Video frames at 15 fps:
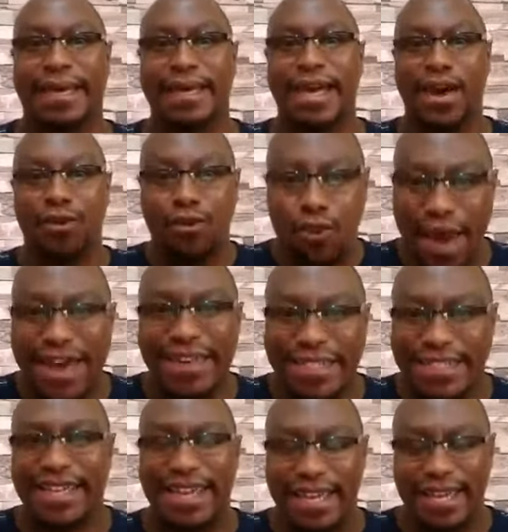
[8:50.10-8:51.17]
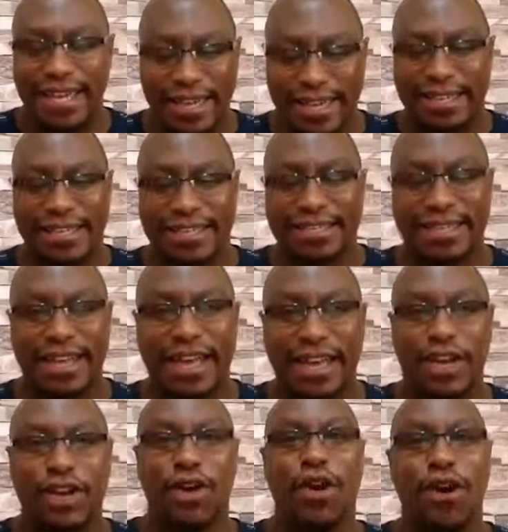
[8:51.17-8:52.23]
Waiting is
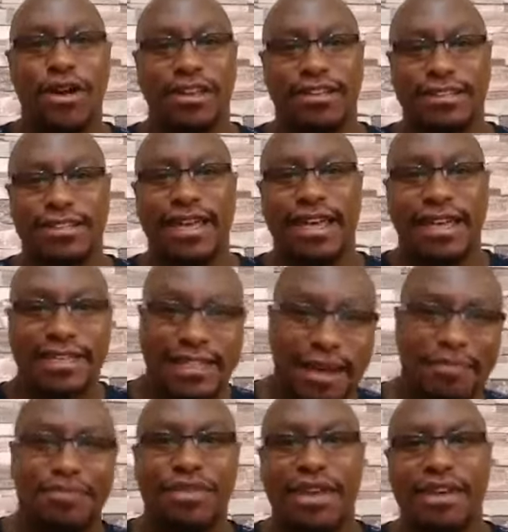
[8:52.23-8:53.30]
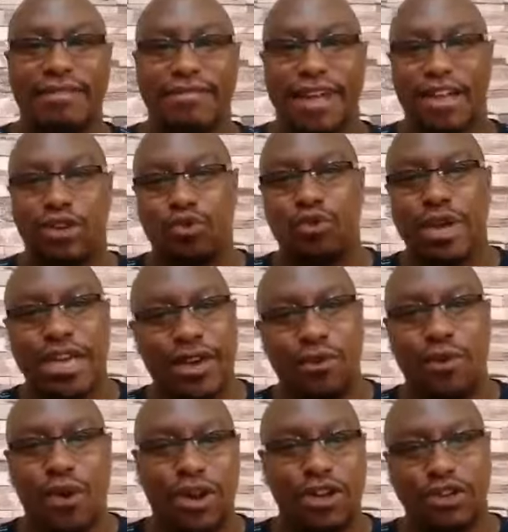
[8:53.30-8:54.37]
not something that we
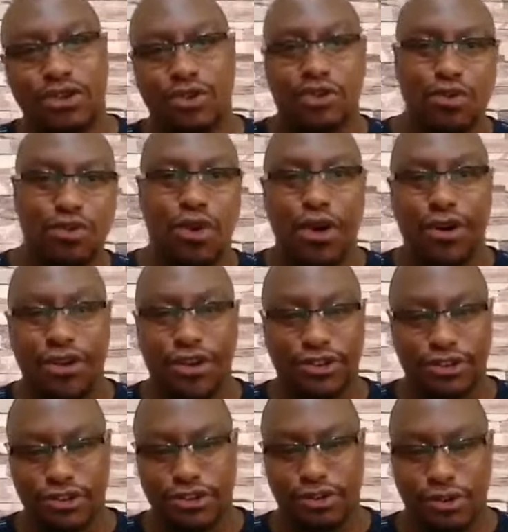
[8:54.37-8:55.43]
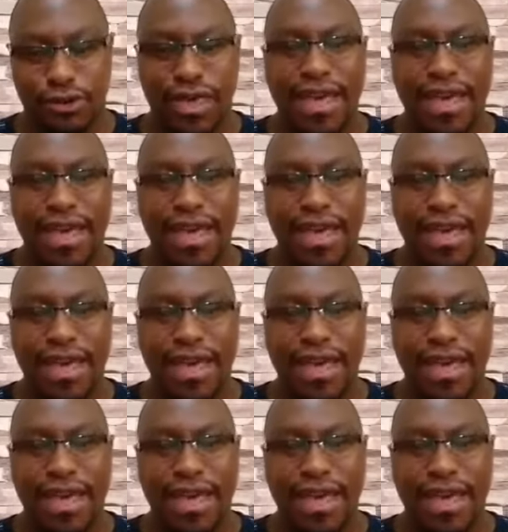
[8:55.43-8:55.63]
want to do or not to do.